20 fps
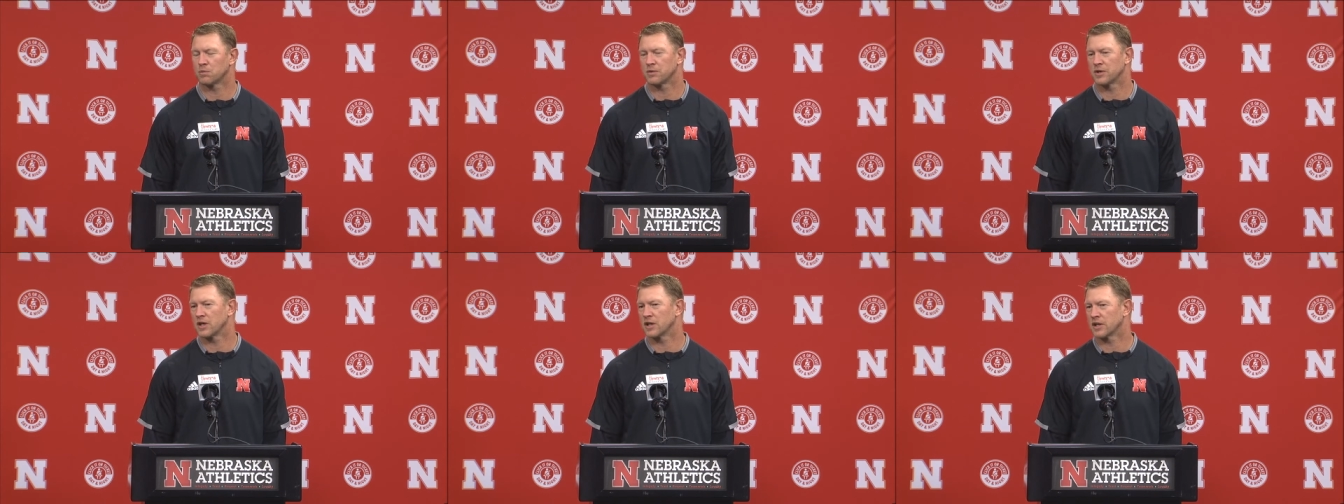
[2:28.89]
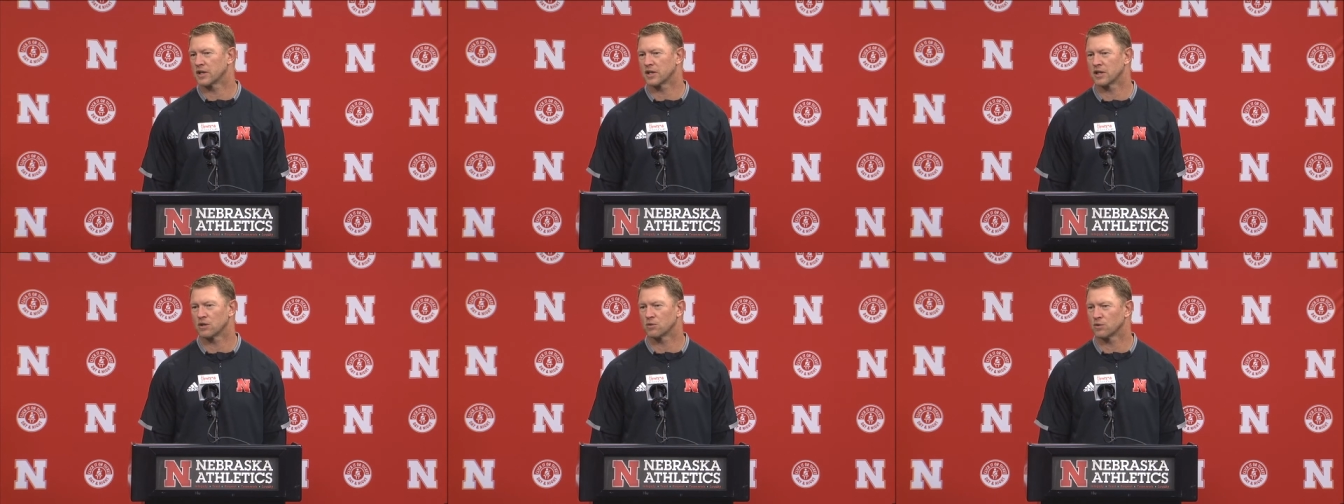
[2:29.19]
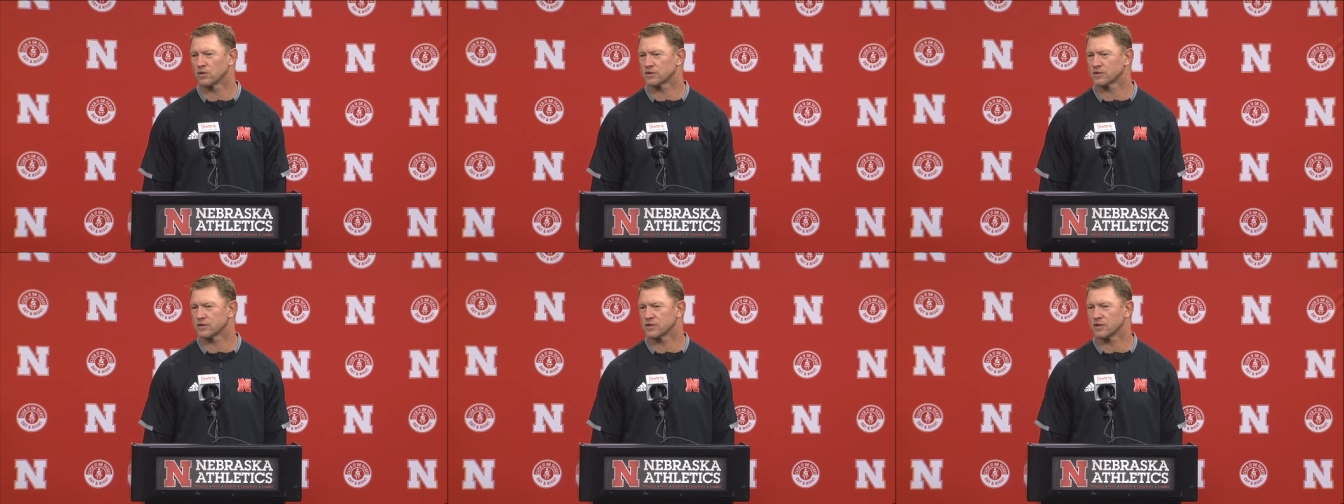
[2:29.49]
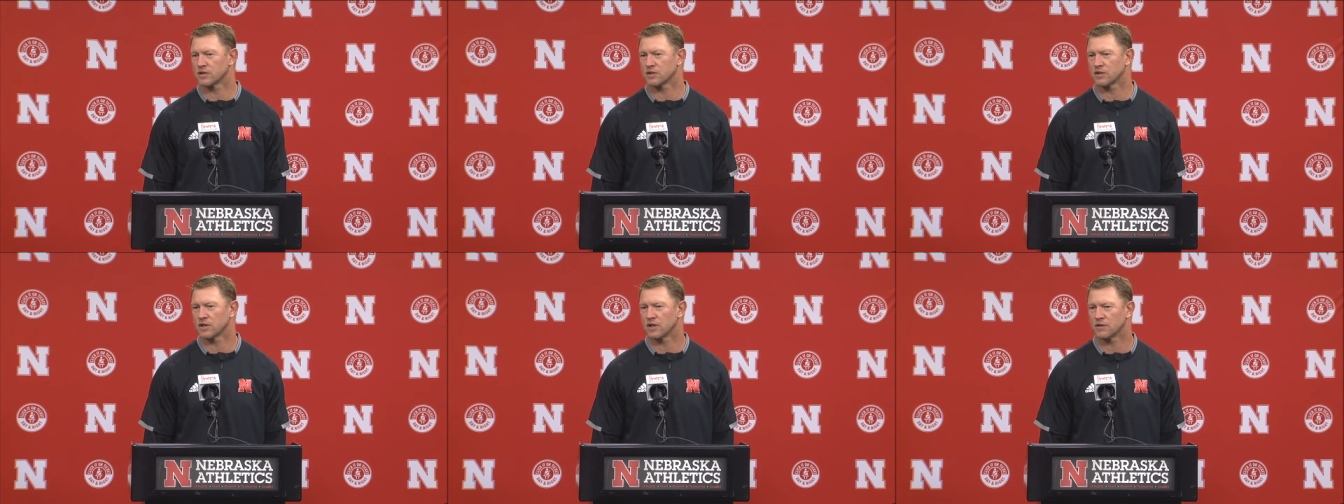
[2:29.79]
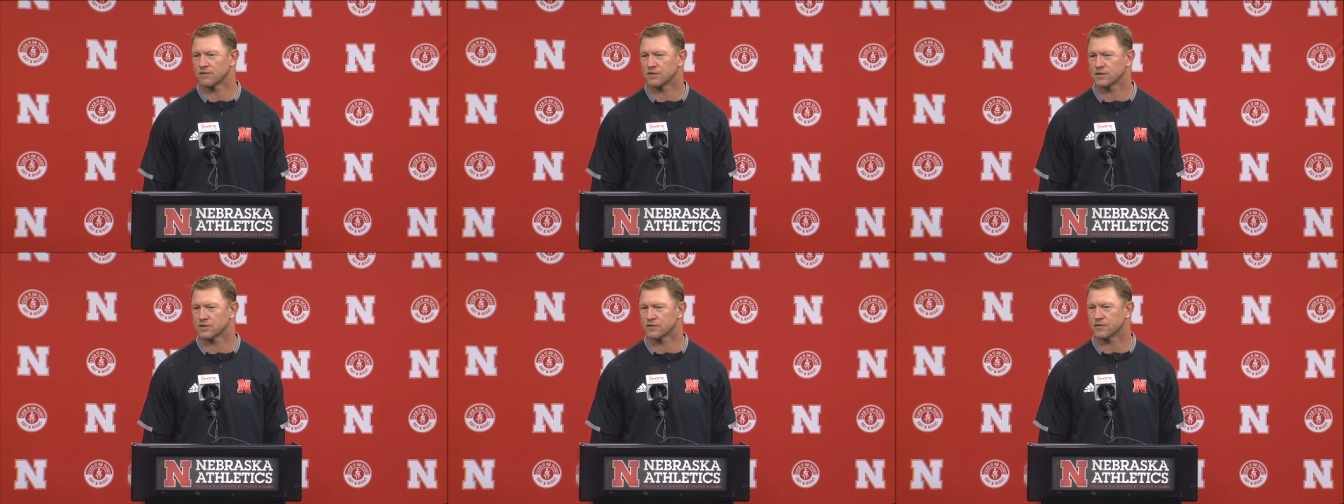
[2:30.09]
But again, it wasn't all the
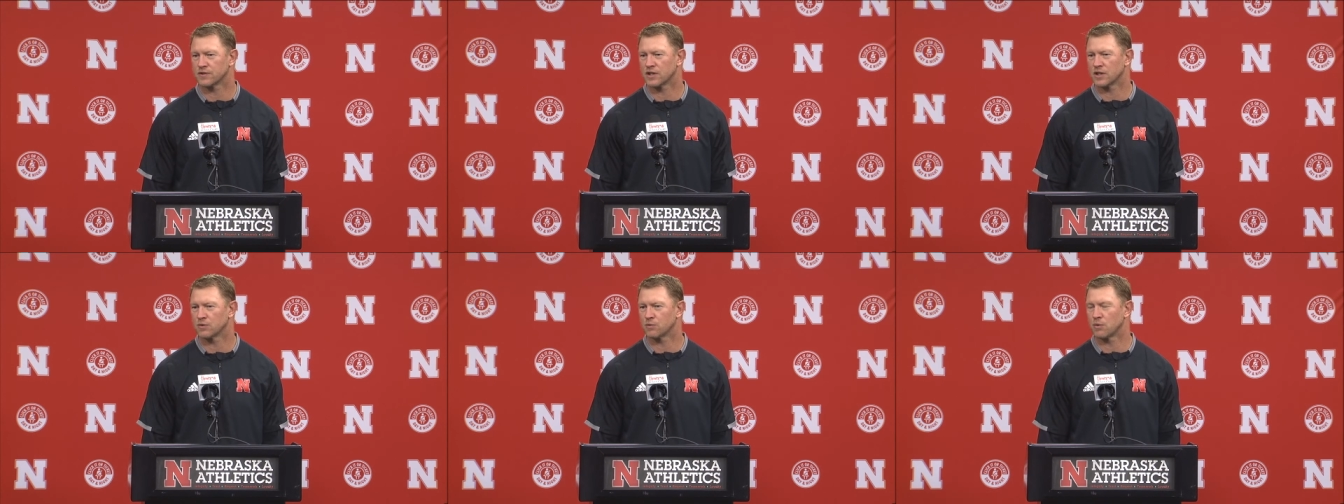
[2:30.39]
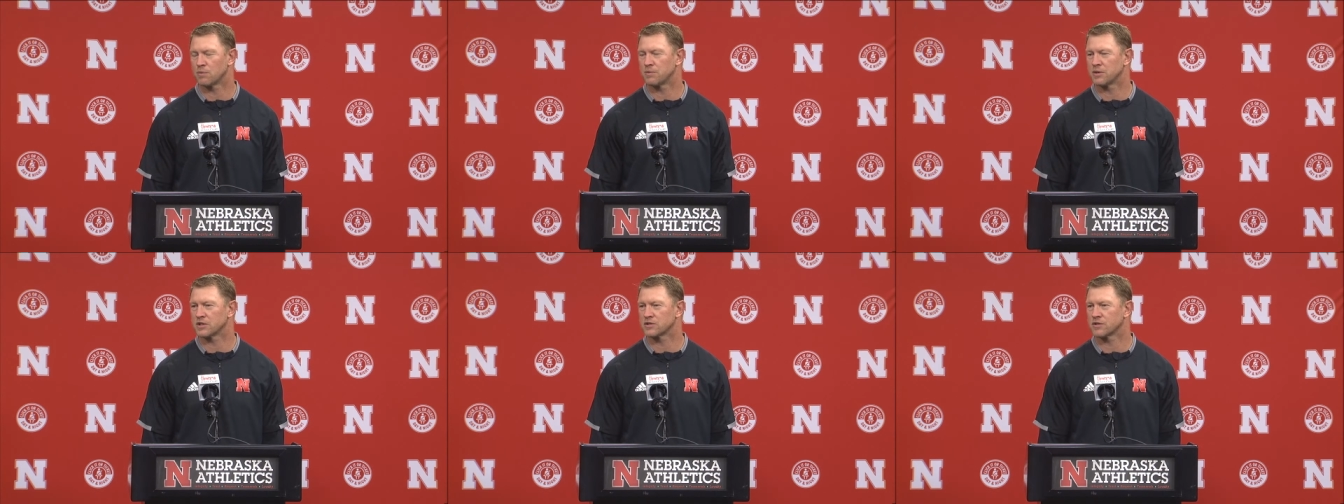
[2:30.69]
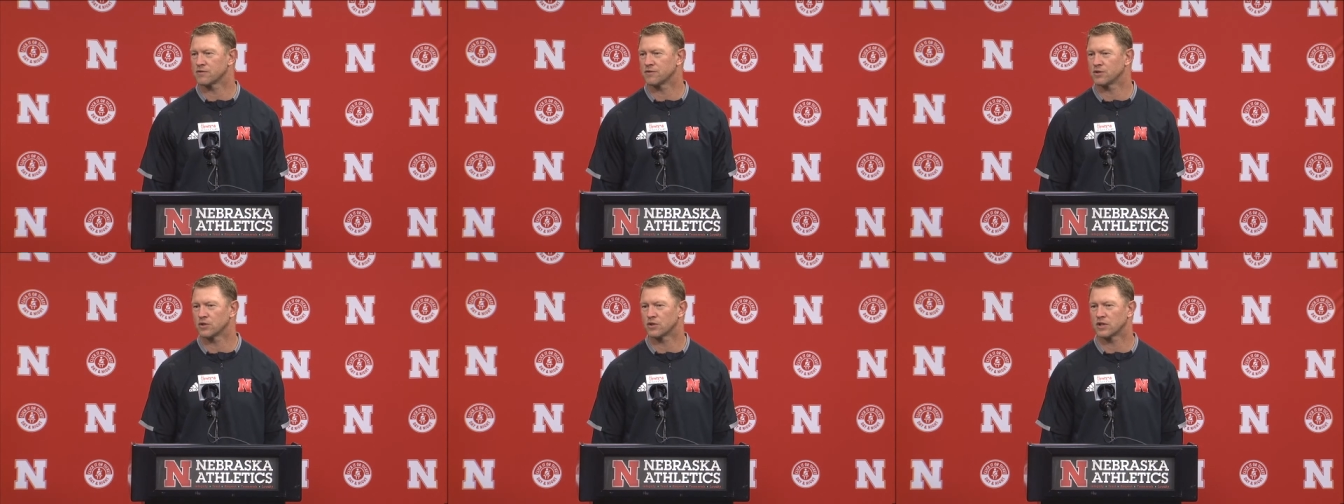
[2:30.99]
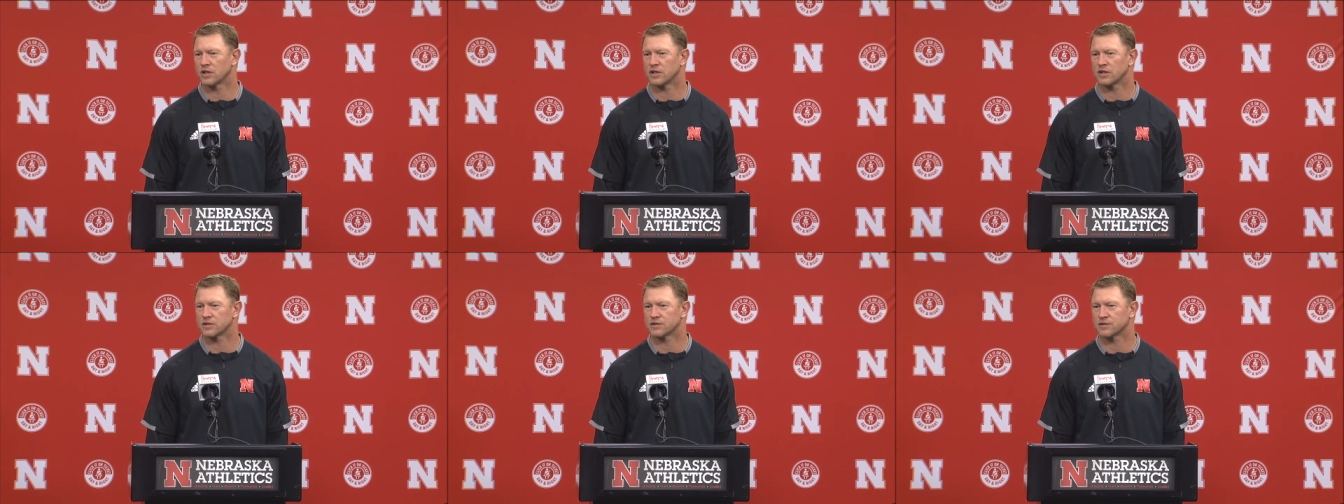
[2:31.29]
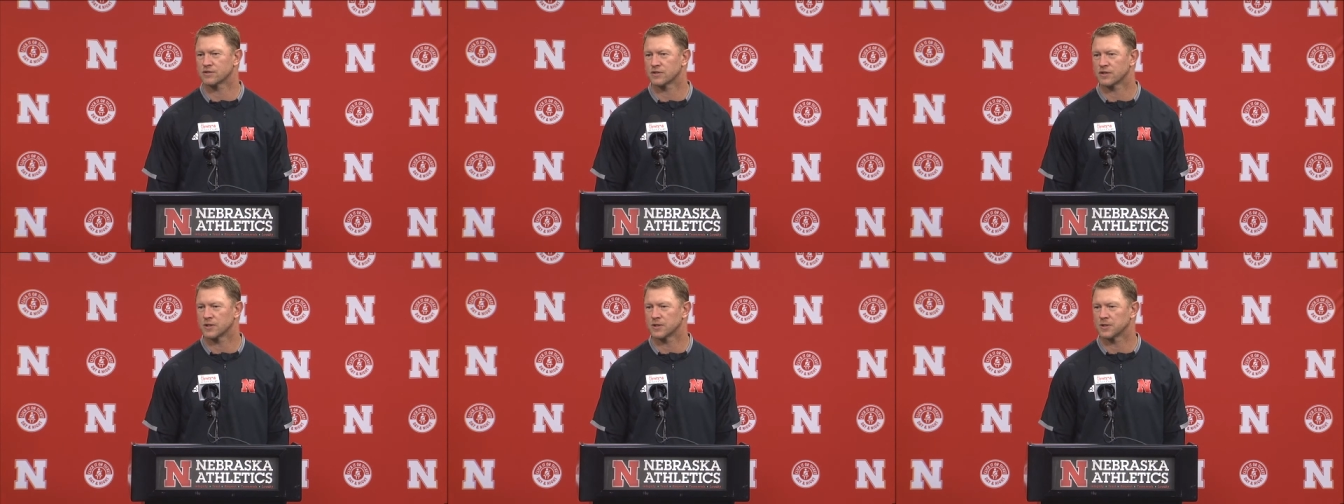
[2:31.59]
offensive line. We missed a few
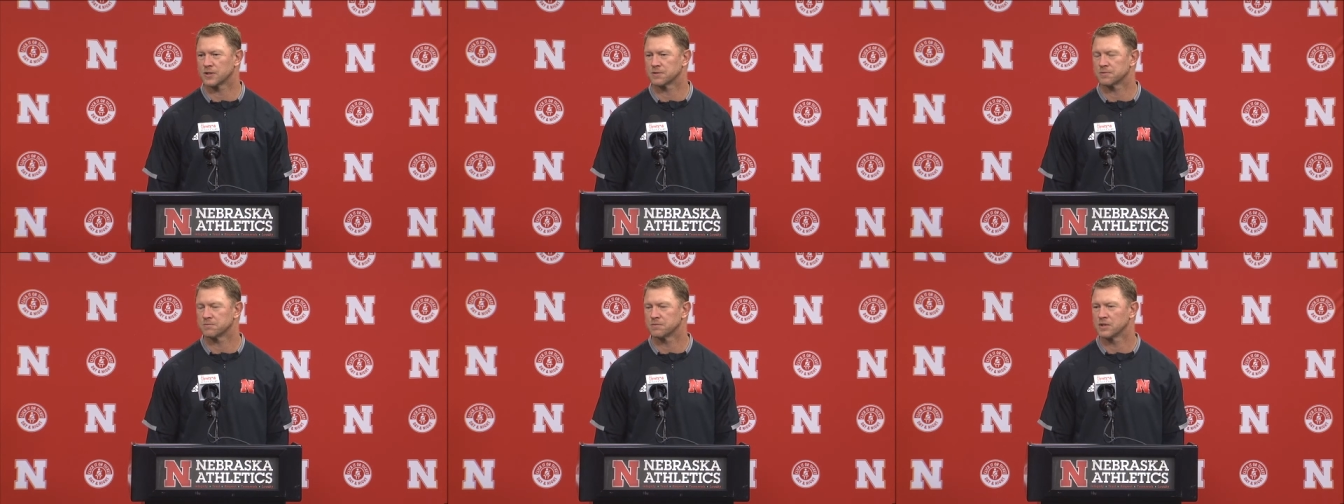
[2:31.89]
cuts. Uh,